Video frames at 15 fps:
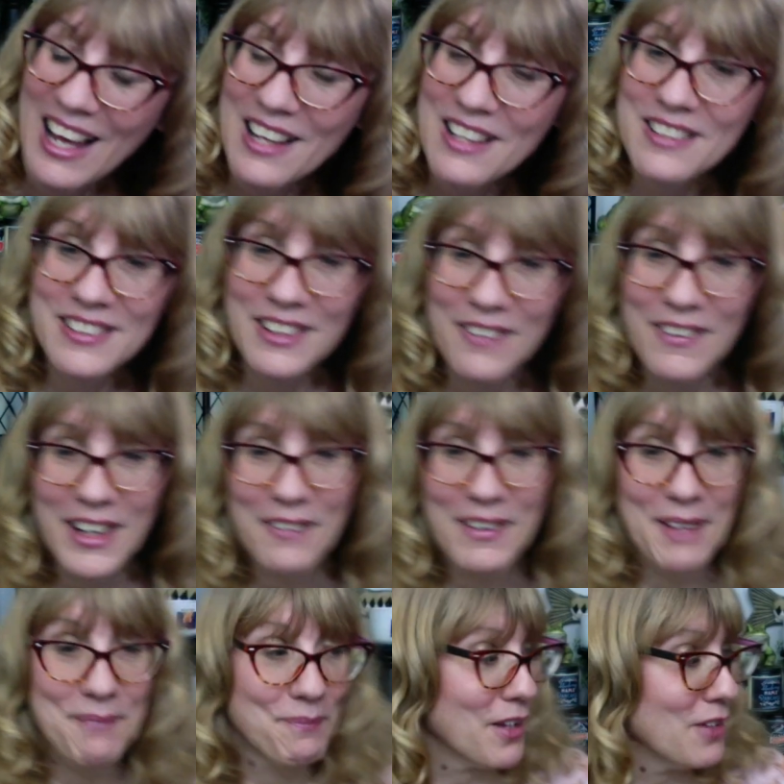so
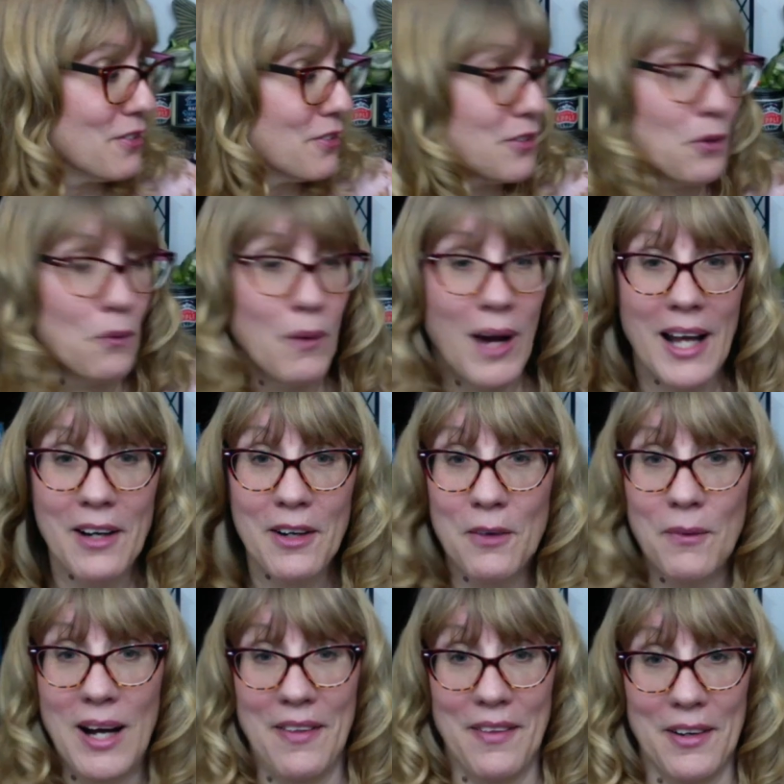anyway sweater
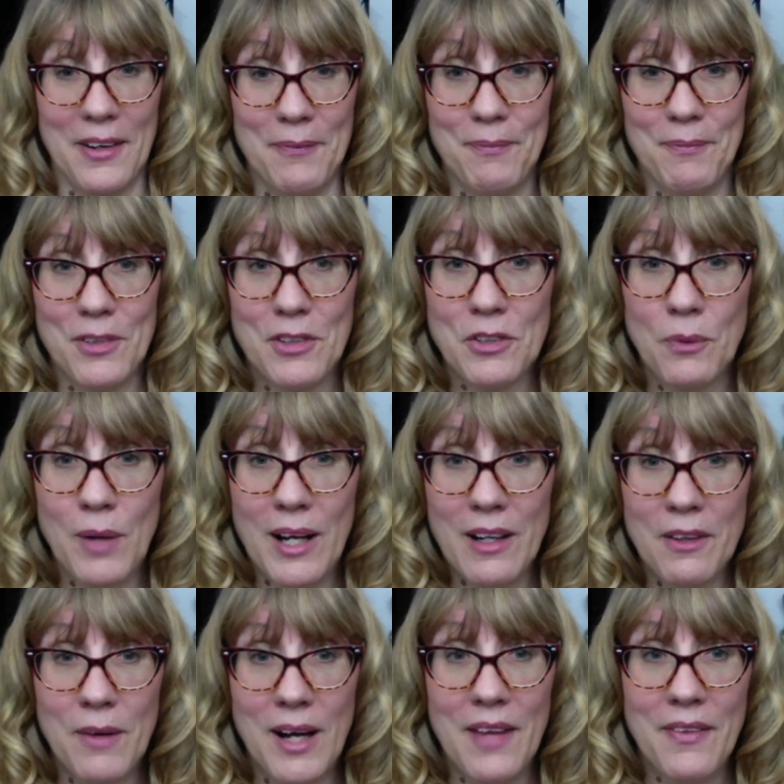weather
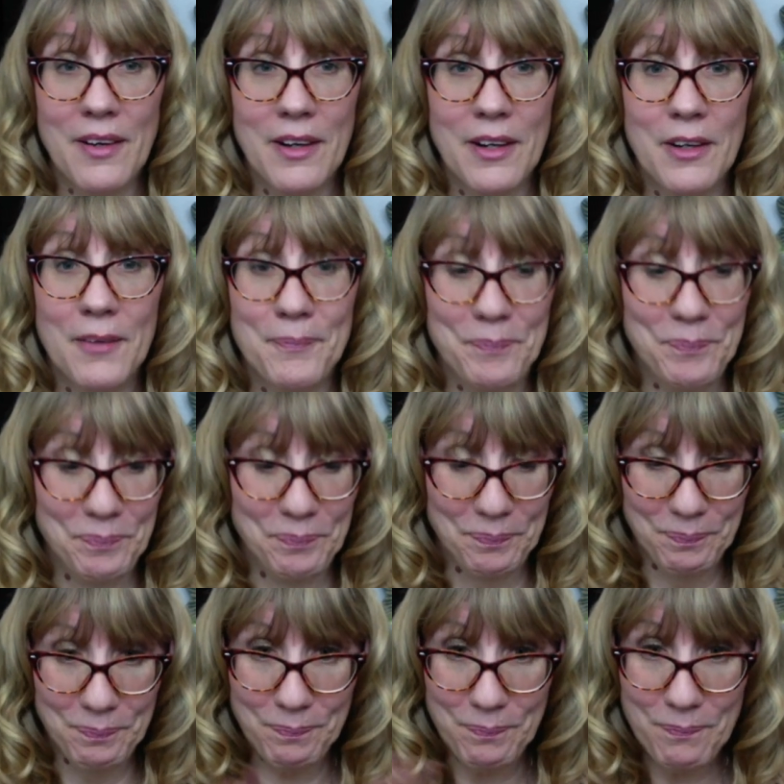sweater weather
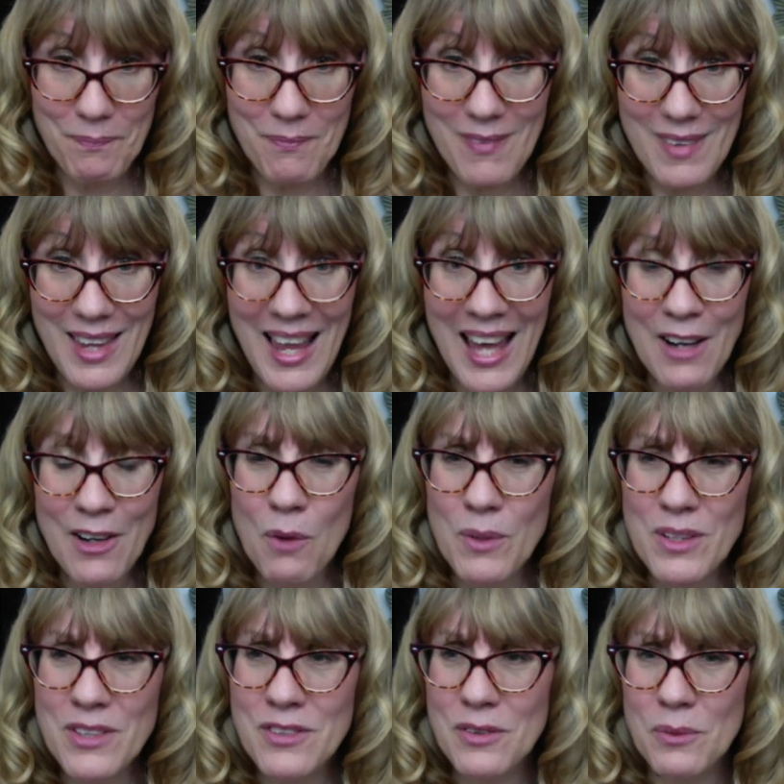i don't know
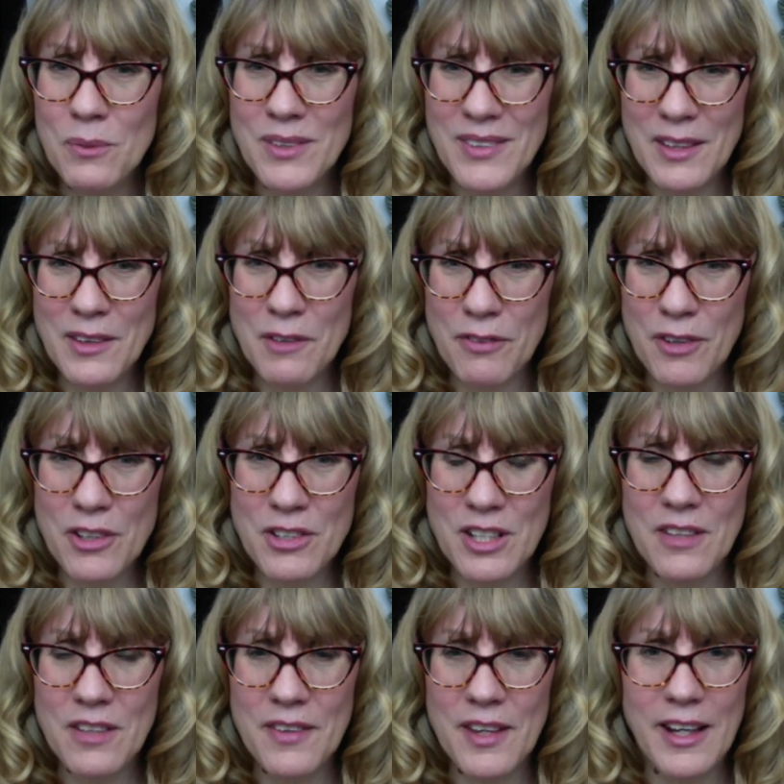was was it the first
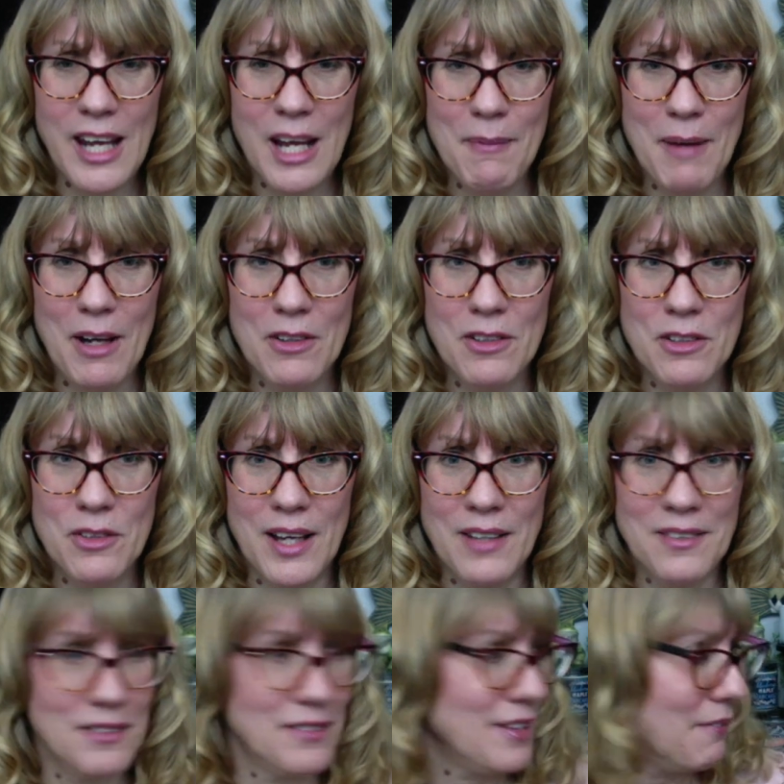year that it came out in
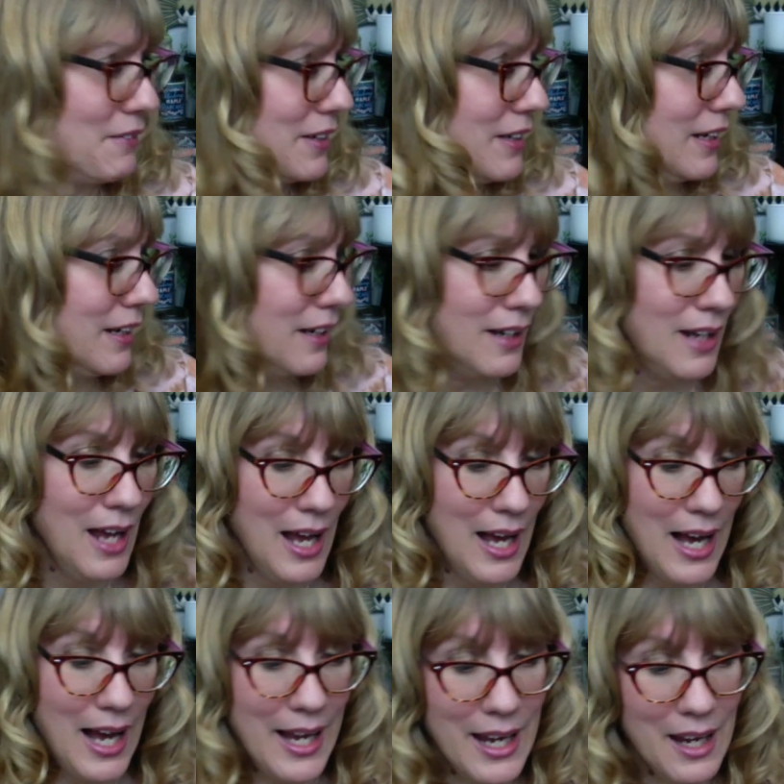2017
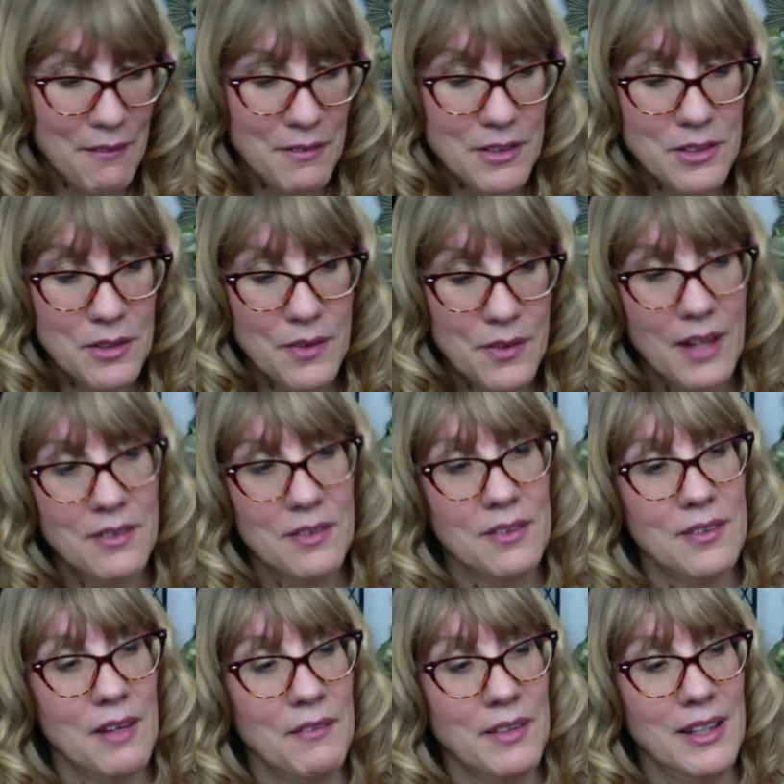i have the
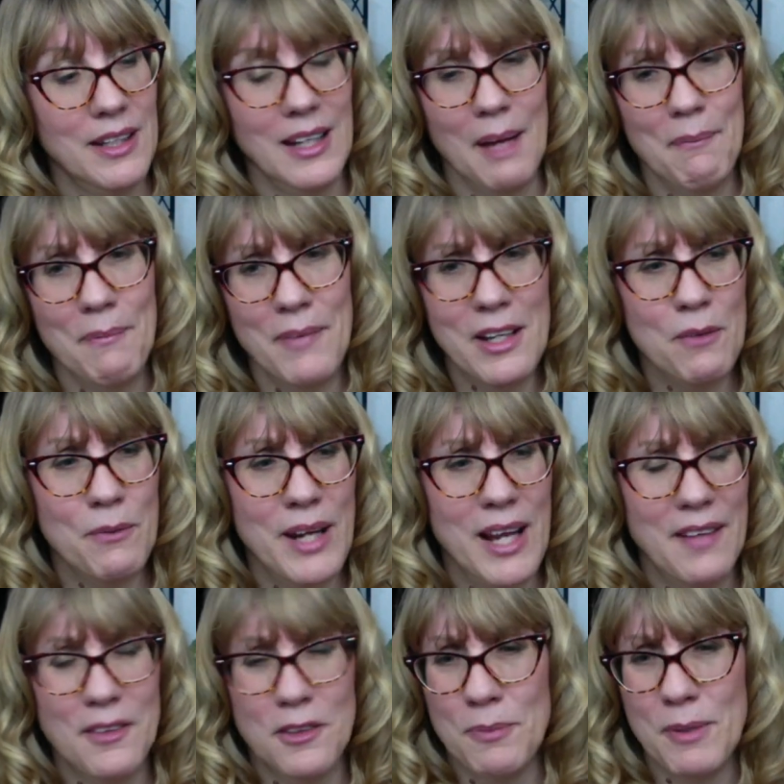2017 i'm thinking we
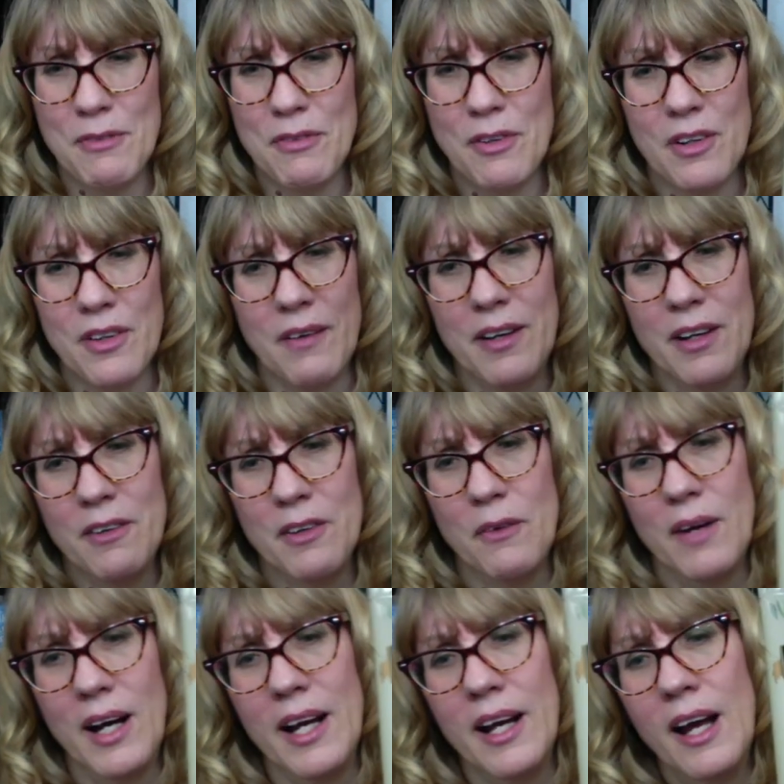had this before though i don't know
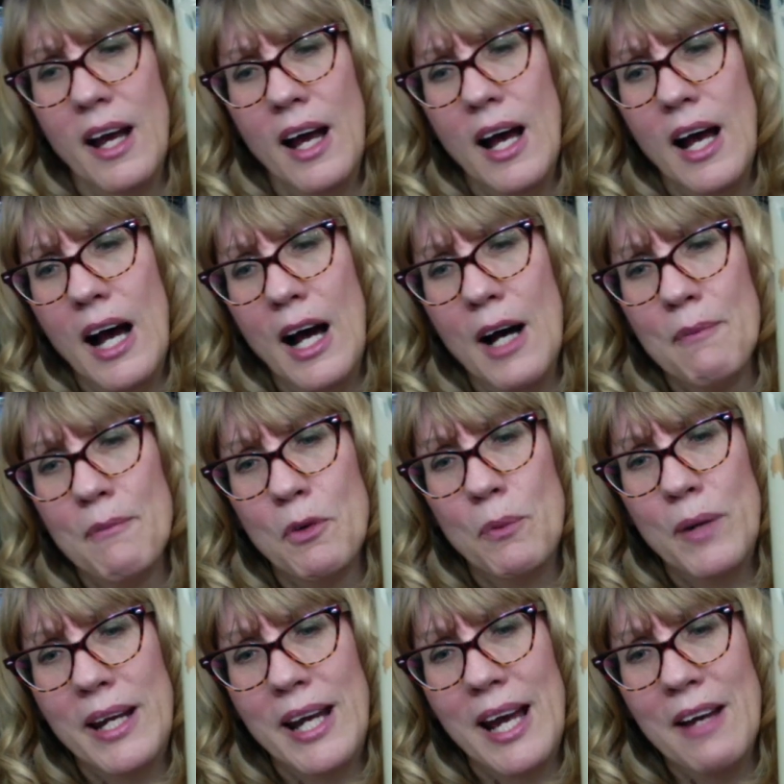why
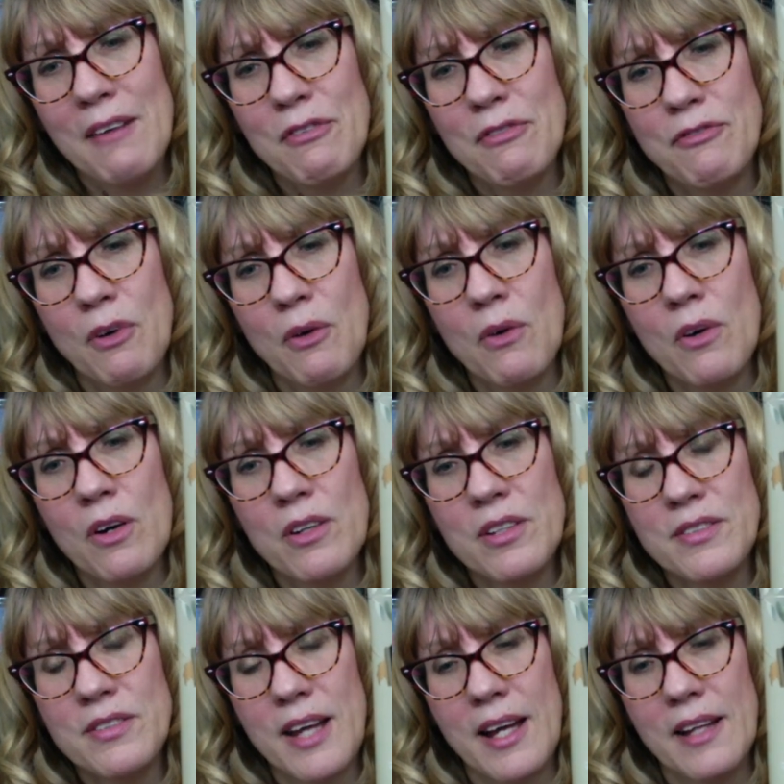um, we got four
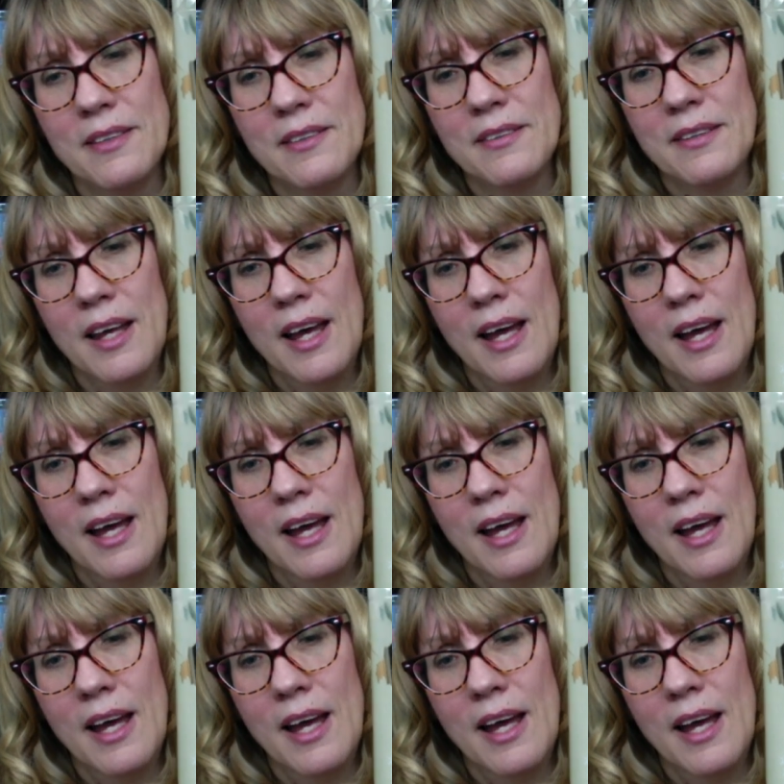scents